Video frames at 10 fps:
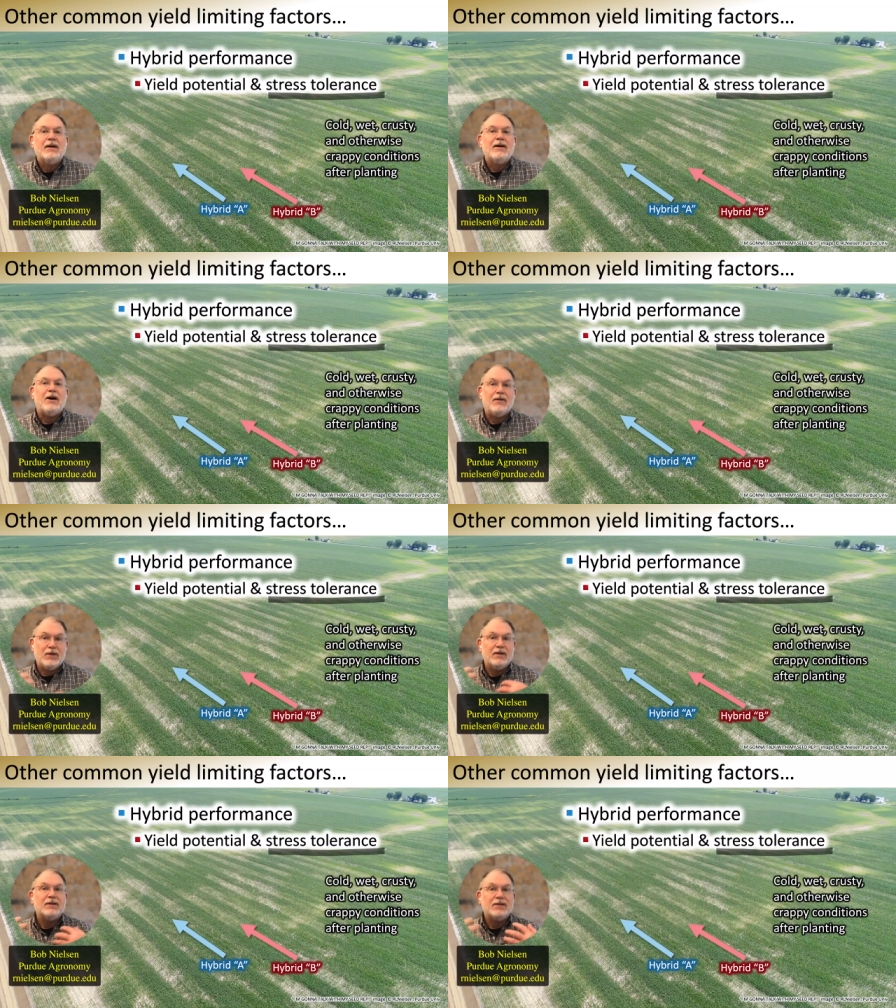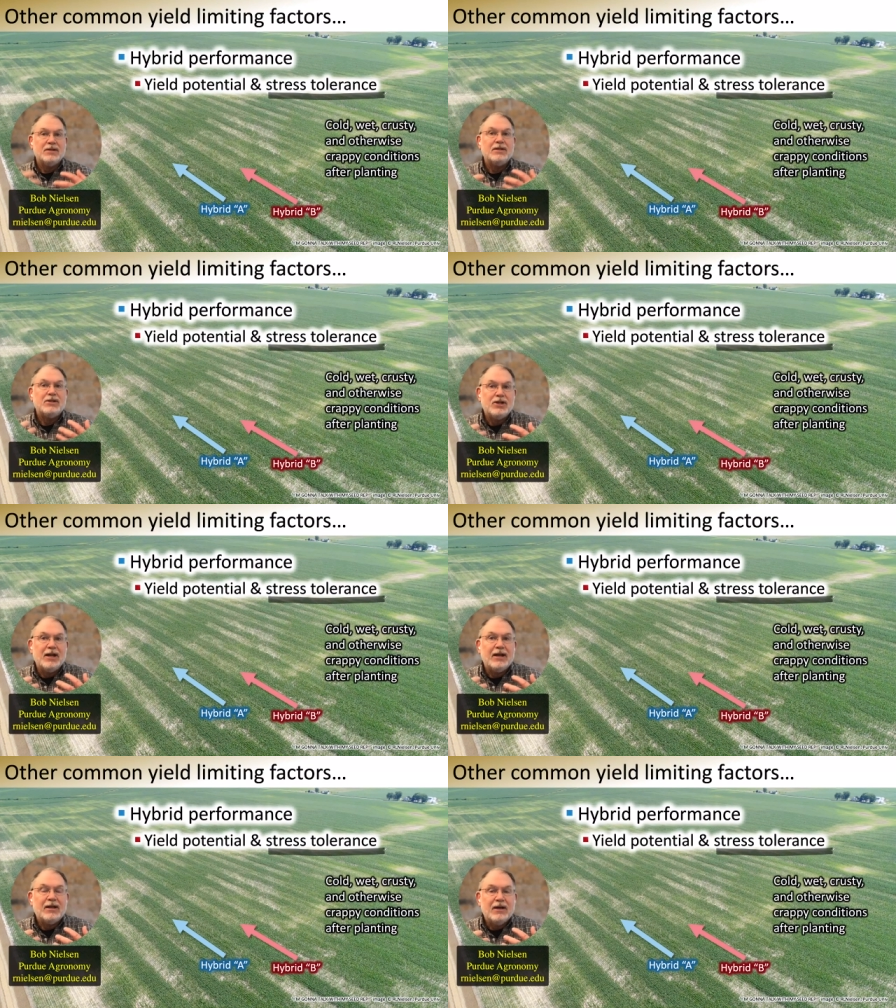Often this is a
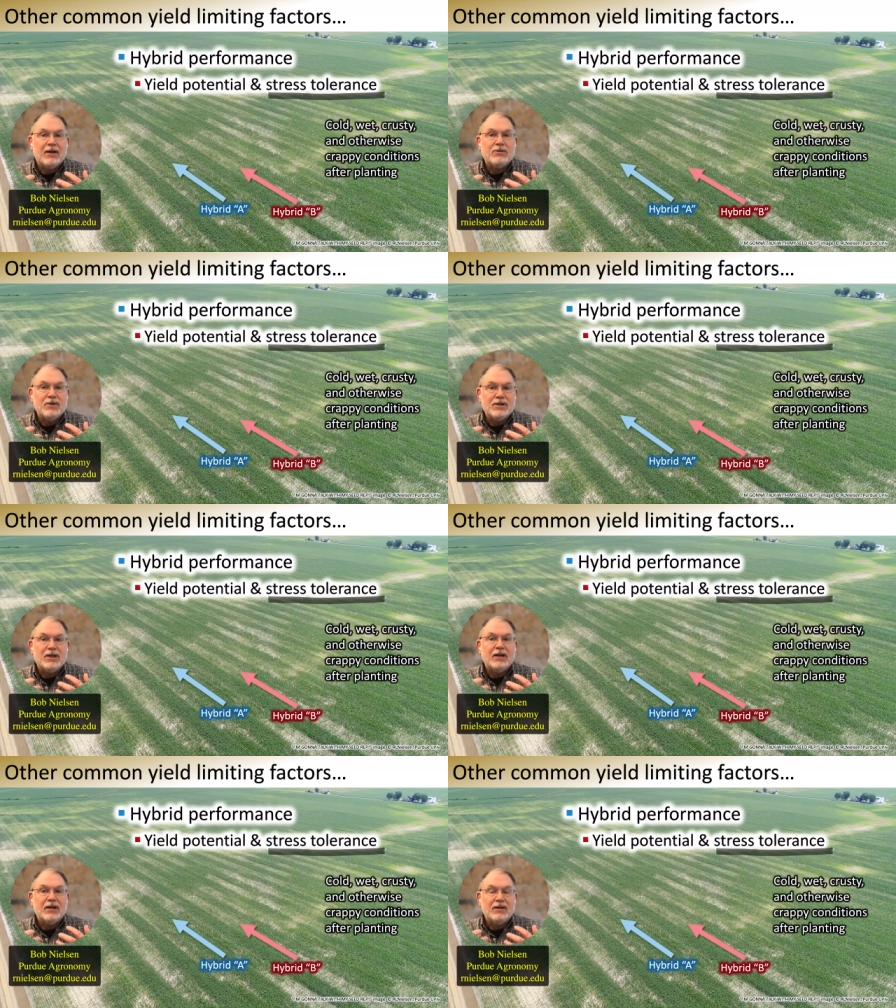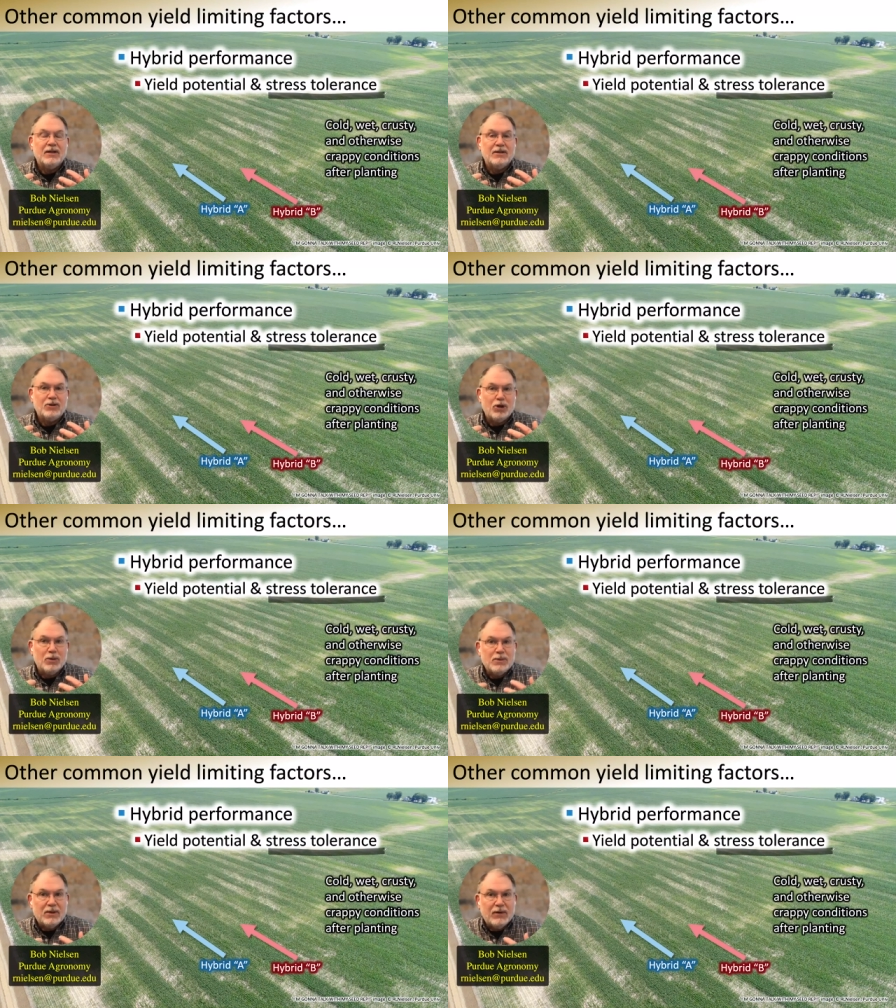genetic characteristic in, in
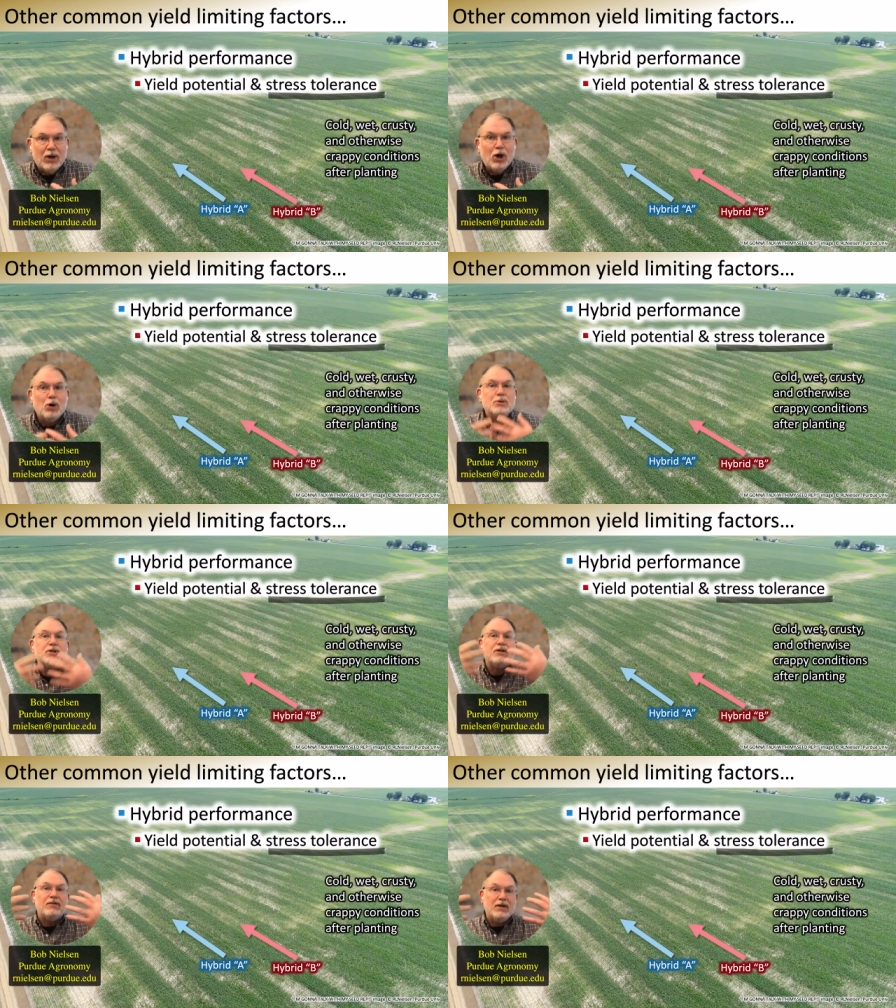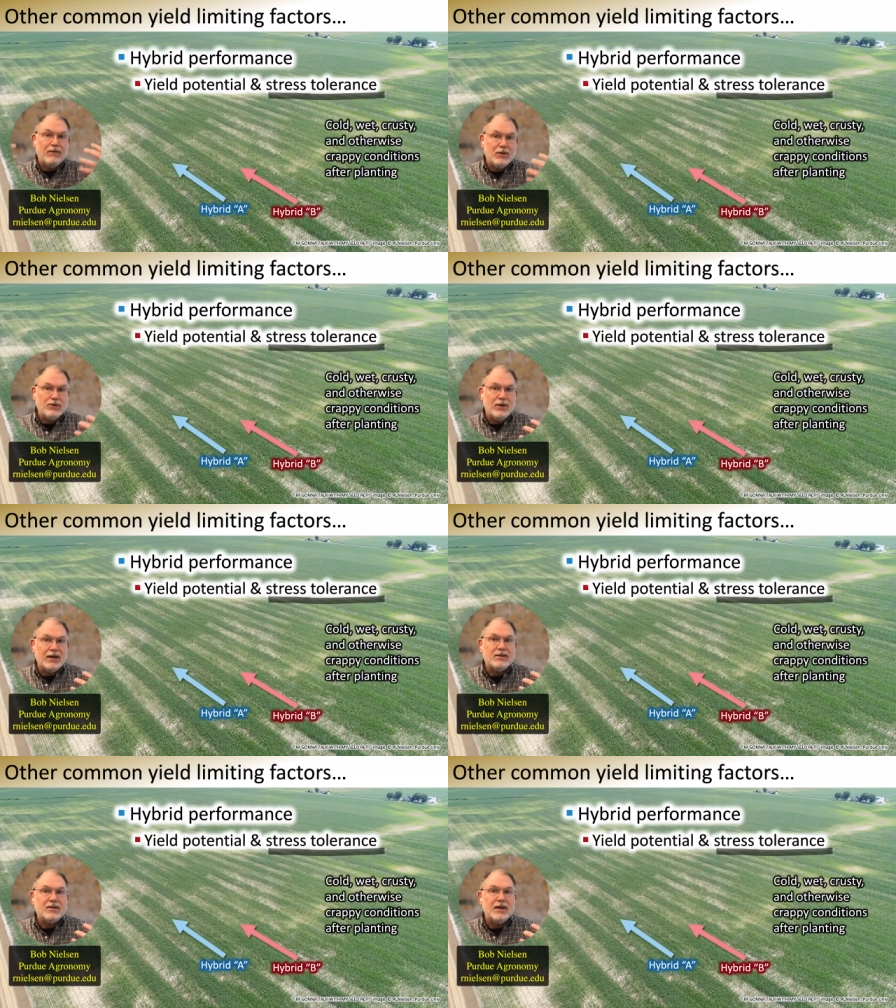terms of a host of different
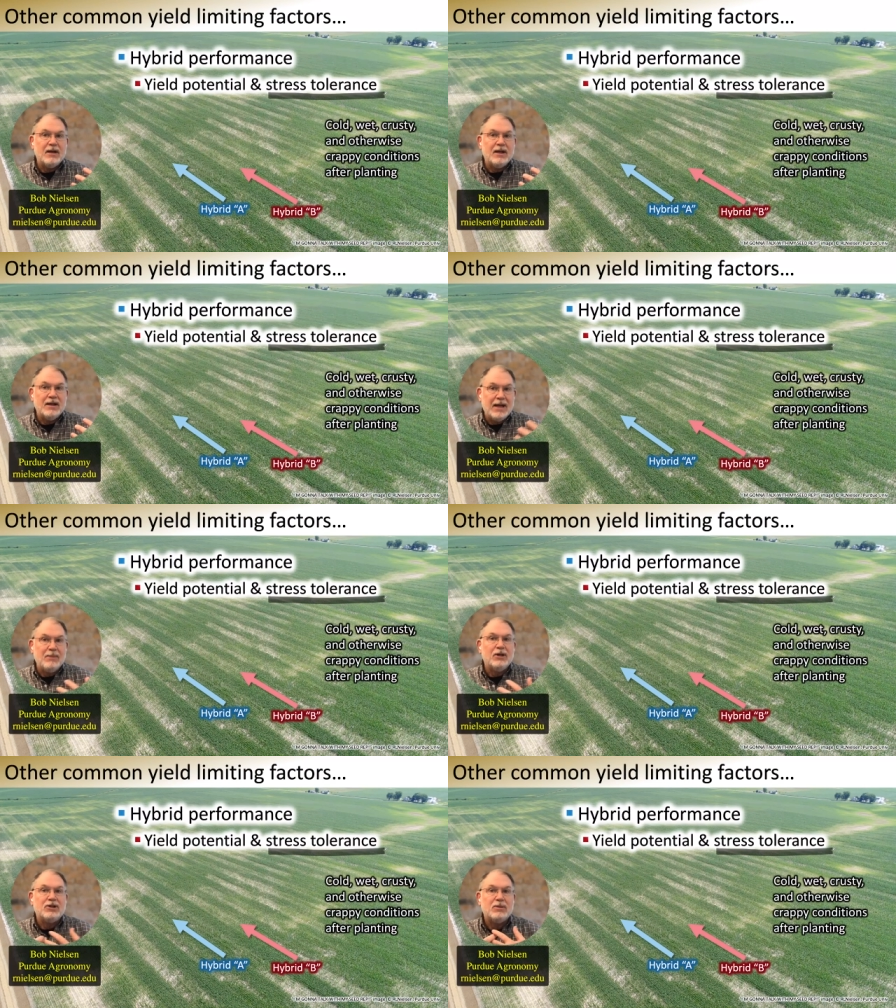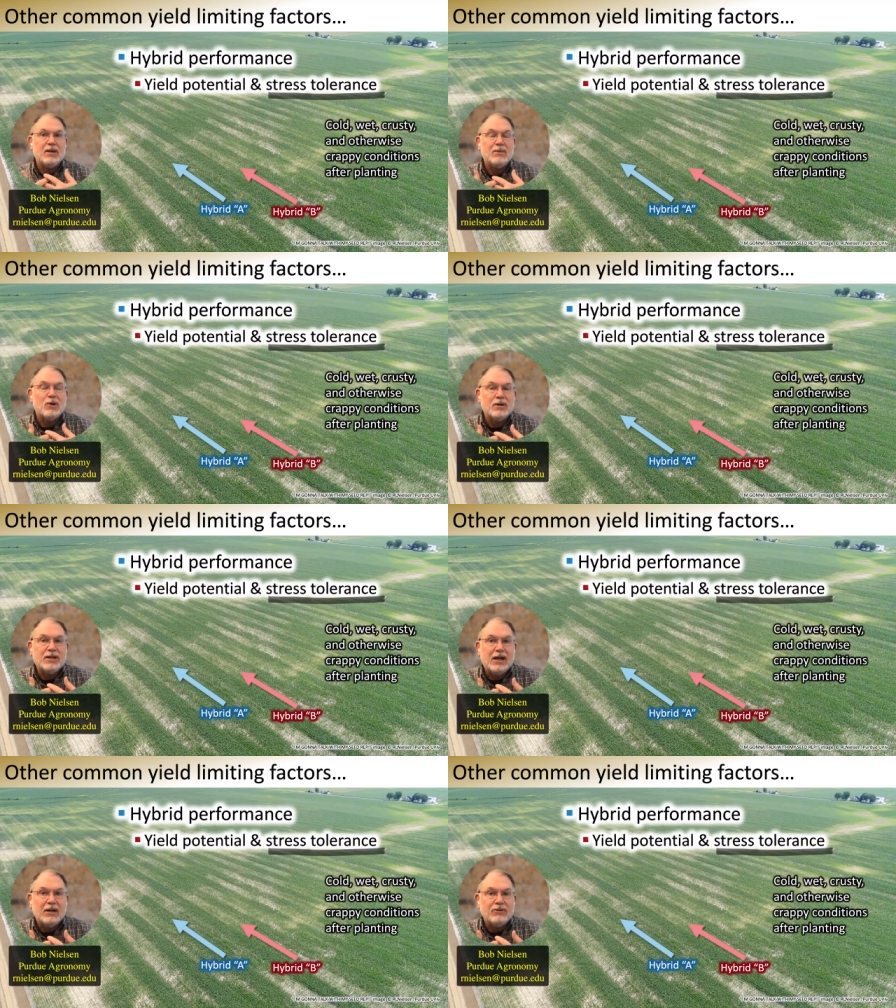traits that enable it to be more
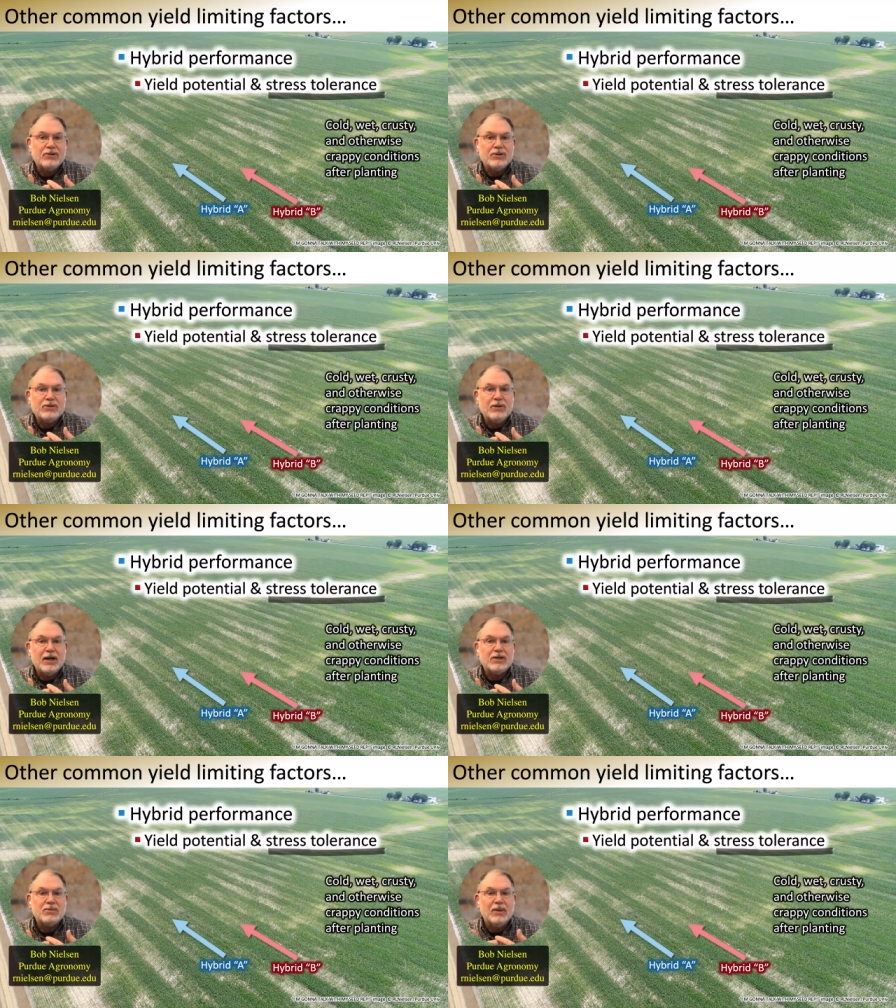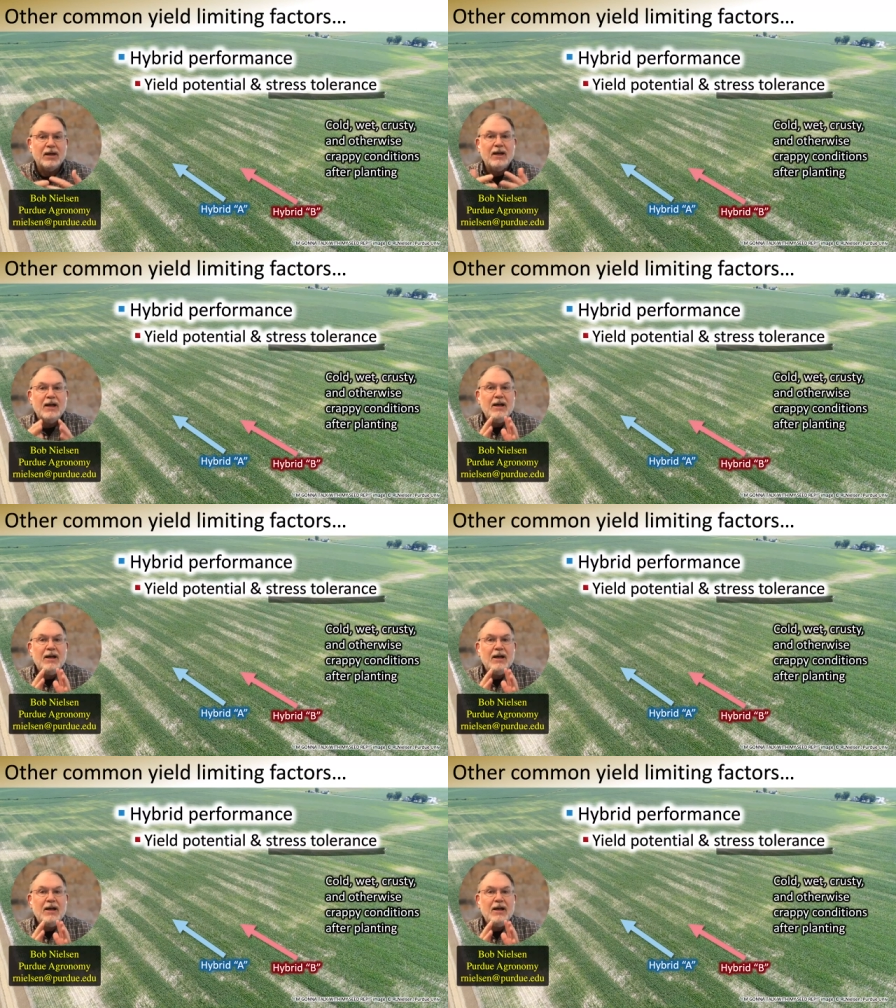tolerant to stress, but